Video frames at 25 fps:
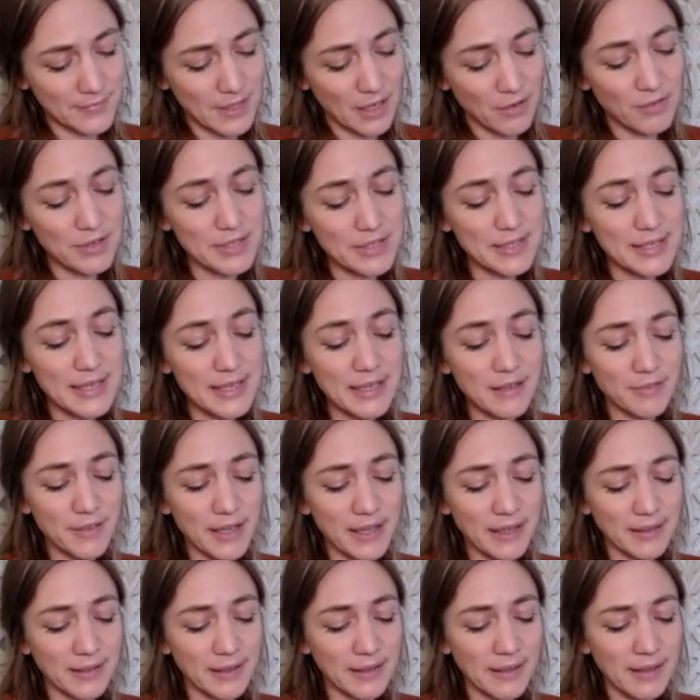
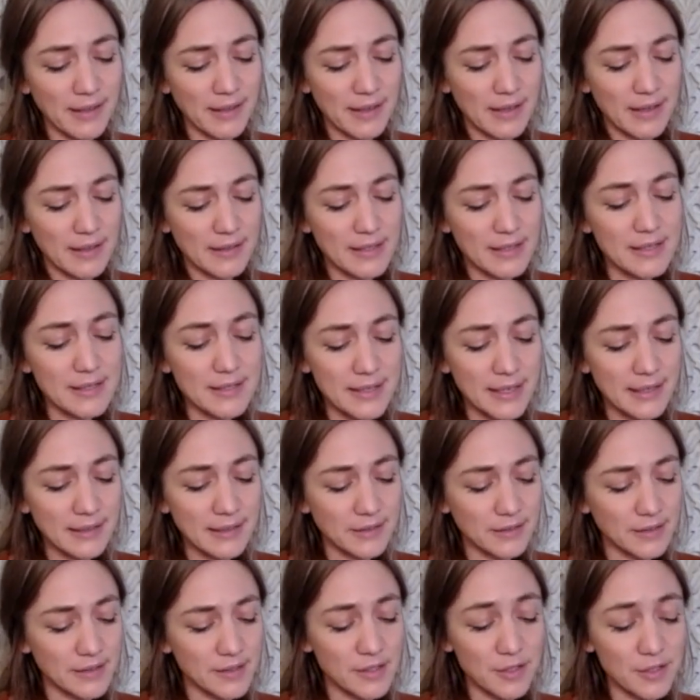receiving the
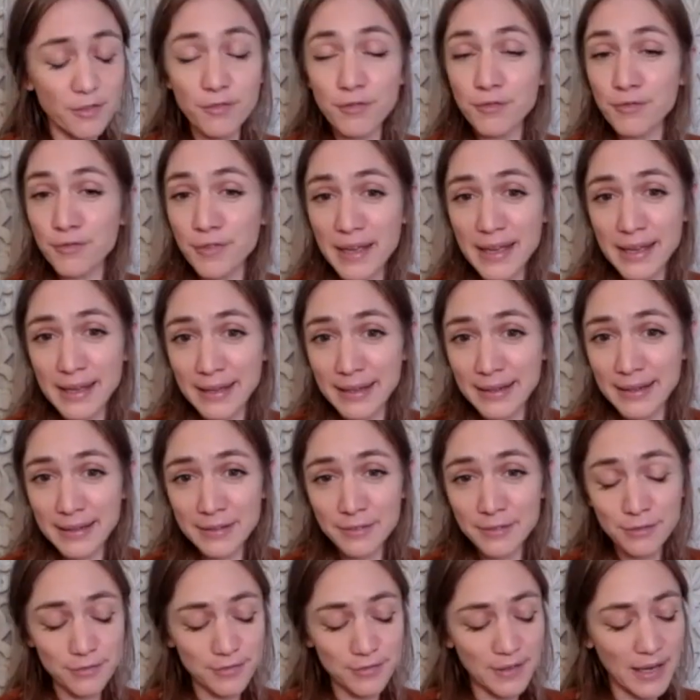signals of fear
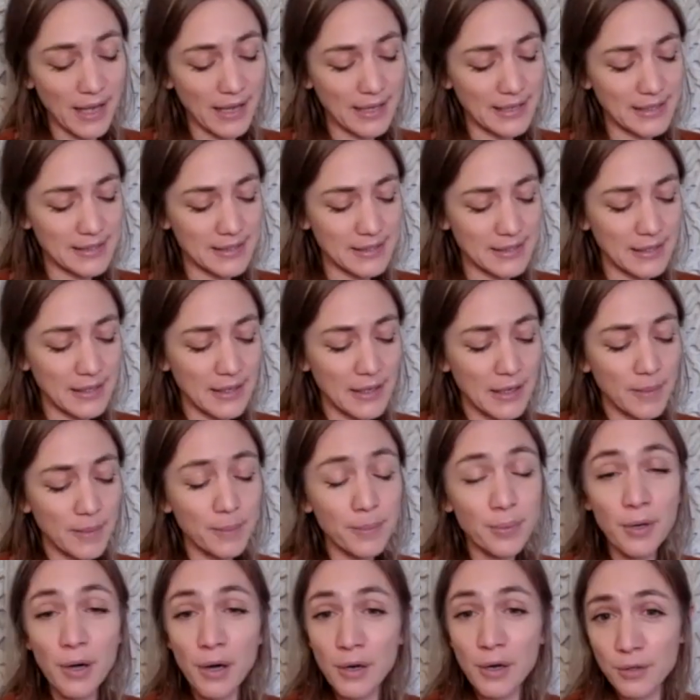and flight,
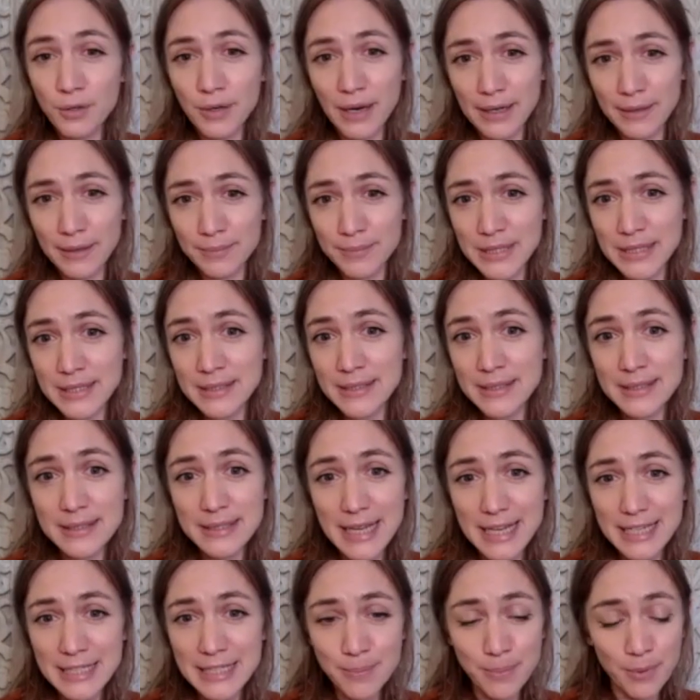programmed into
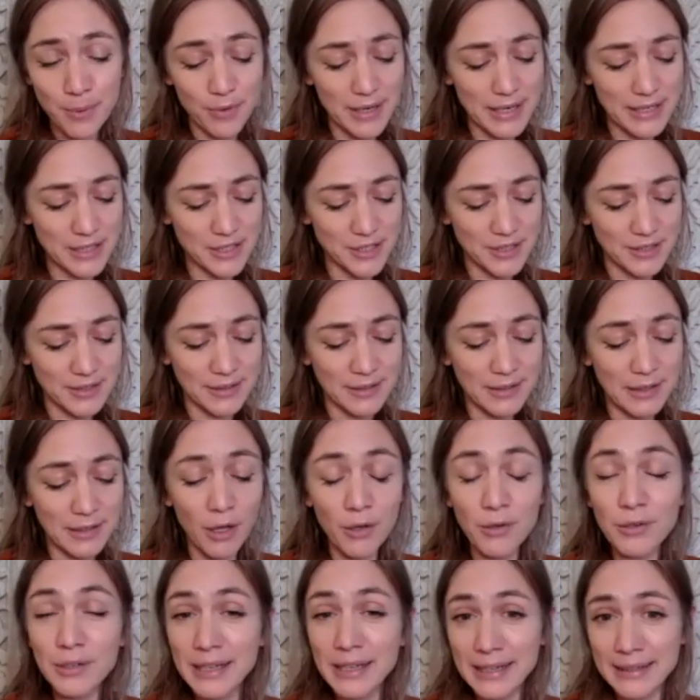desperation,
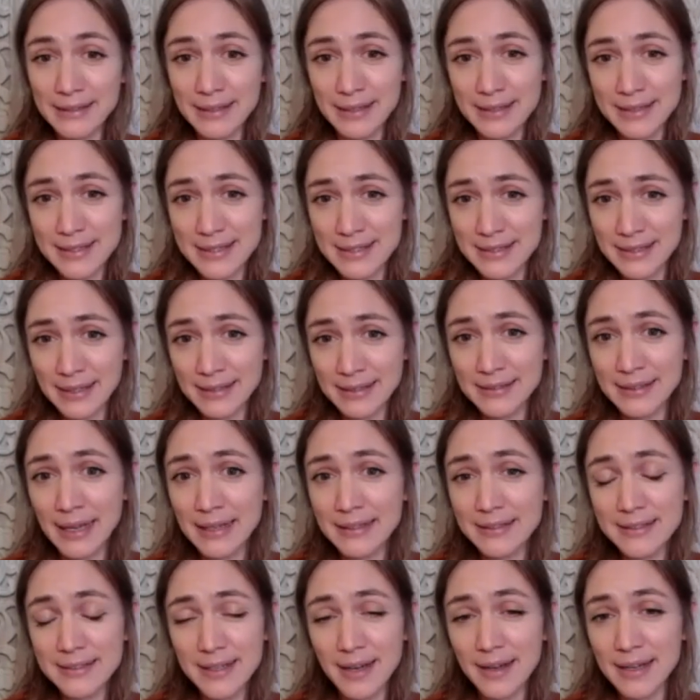loneliness, and
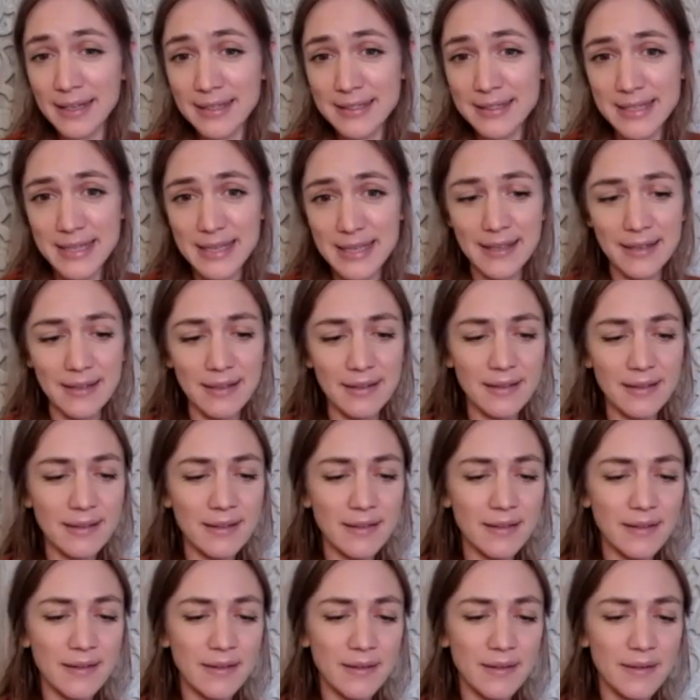anxiety.
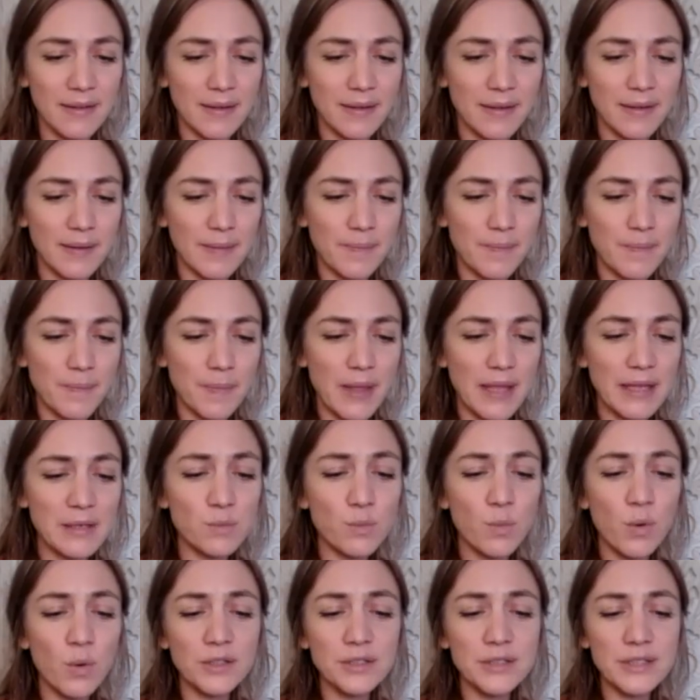
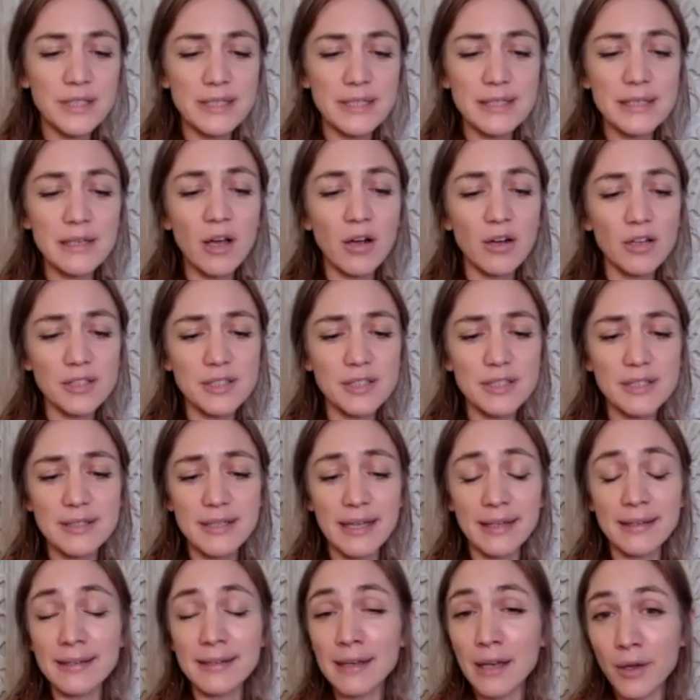It wanders lost
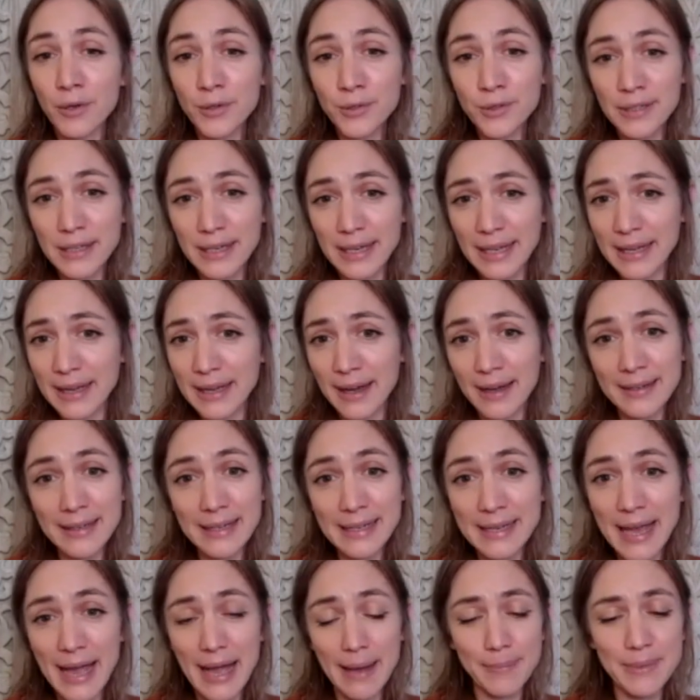and lonely,
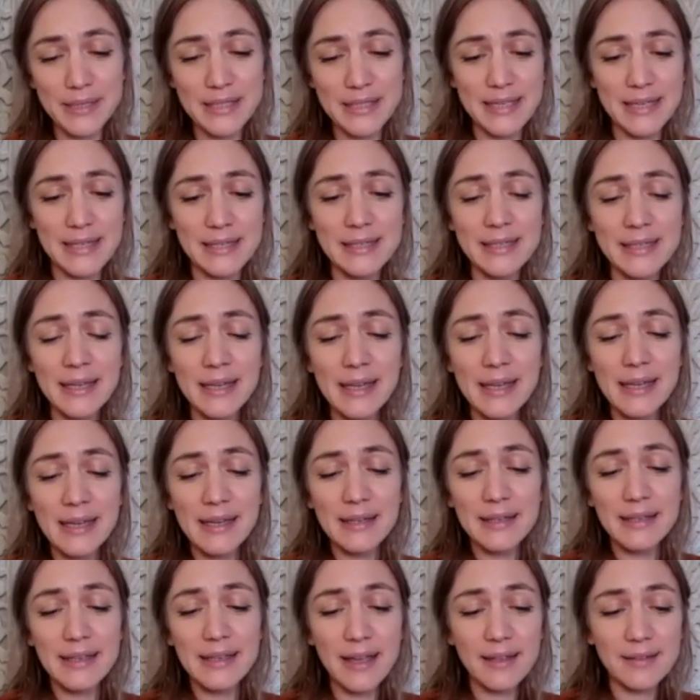uninhabited,
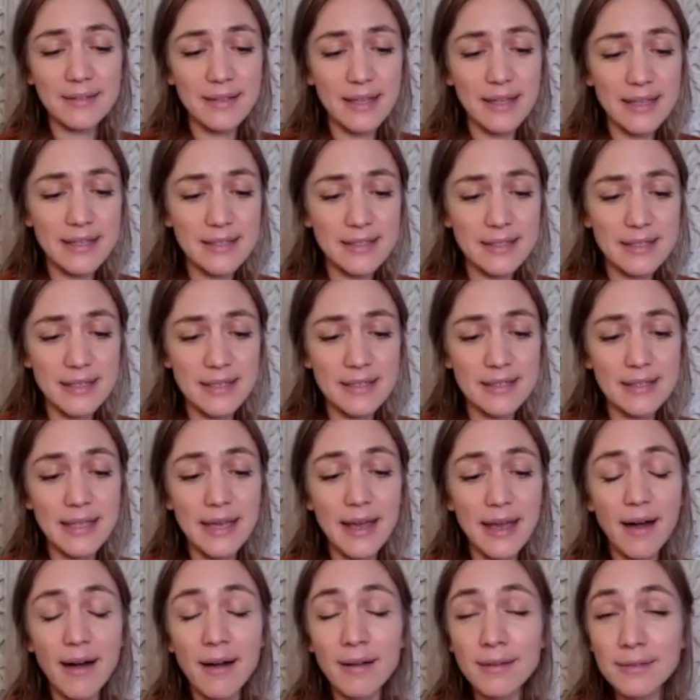yet this is
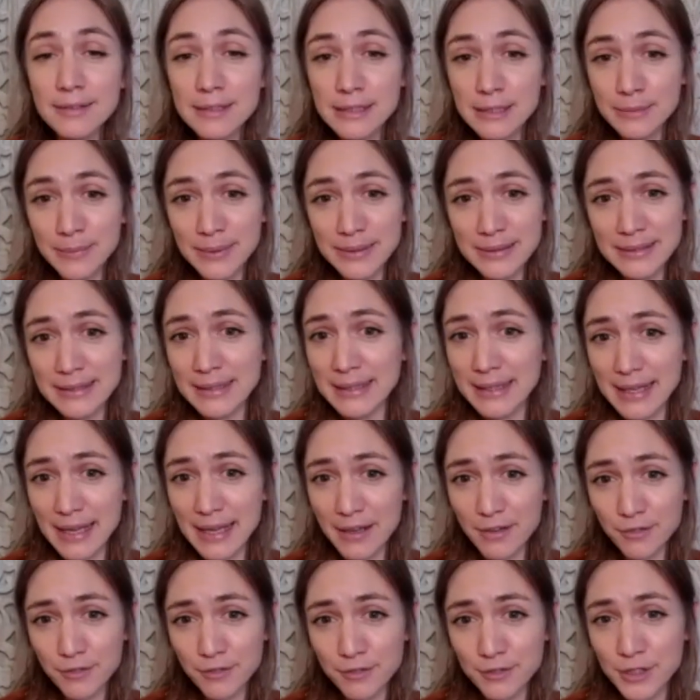the ultimate
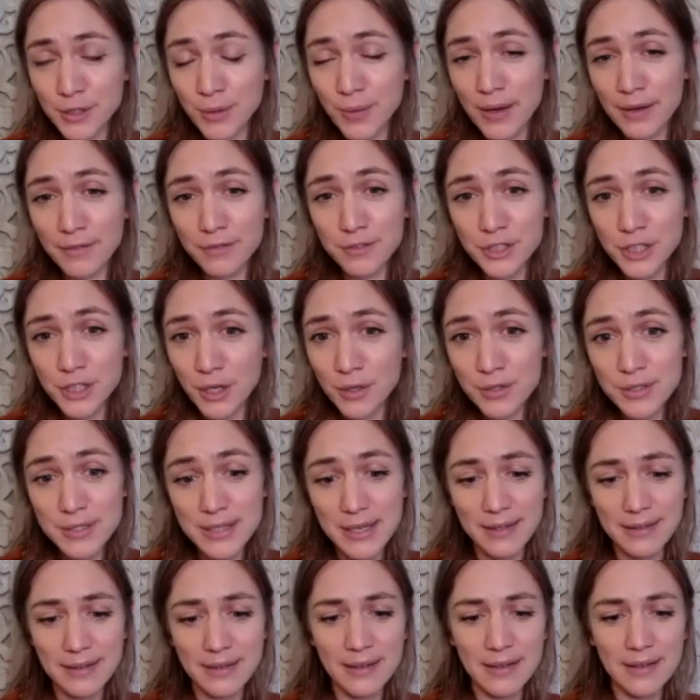gift you have
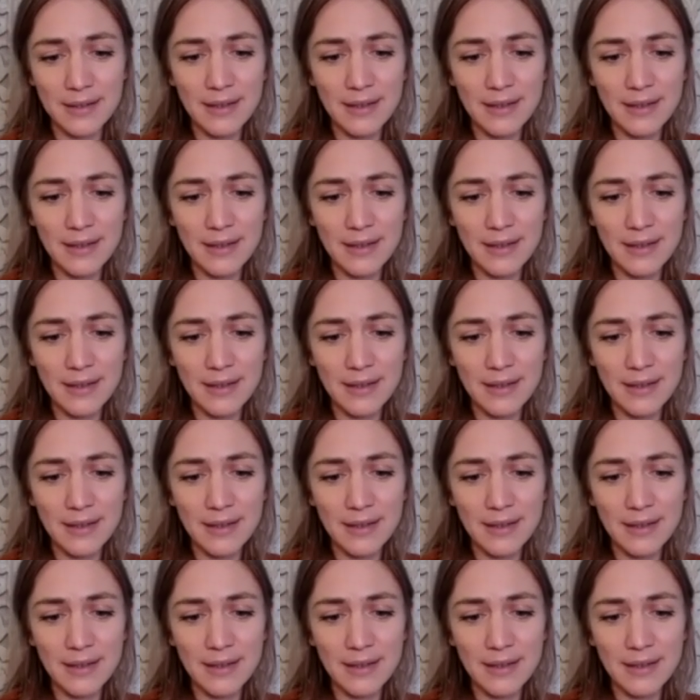chosen,